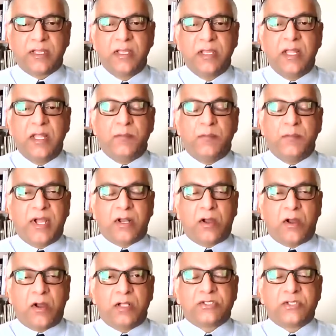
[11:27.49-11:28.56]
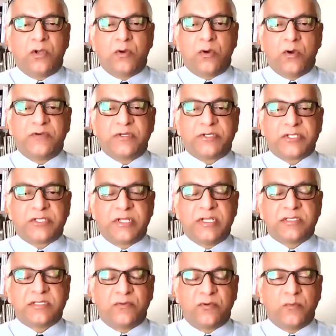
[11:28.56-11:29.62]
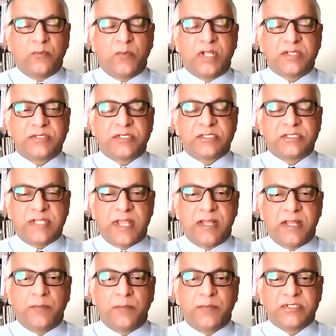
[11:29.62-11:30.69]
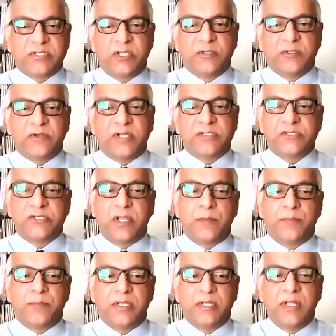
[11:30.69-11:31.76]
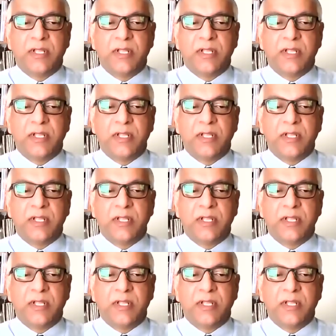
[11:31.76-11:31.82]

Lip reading: but also overseas, if it wants to stand up as a human rights champion